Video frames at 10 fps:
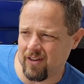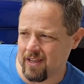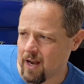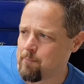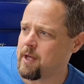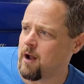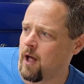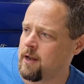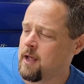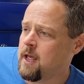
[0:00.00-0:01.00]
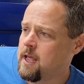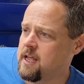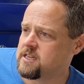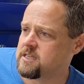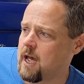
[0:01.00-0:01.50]
A little bit on
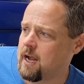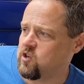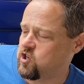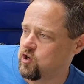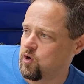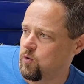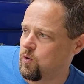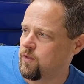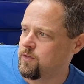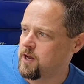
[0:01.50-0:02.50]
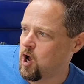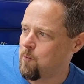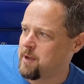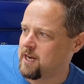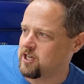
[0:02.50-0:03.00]
his side too, with, you know,
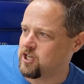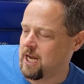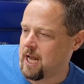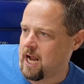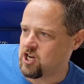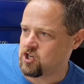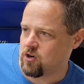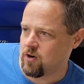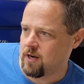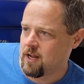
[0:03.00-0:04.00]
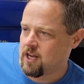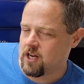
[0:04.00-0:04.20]
being a teenager and,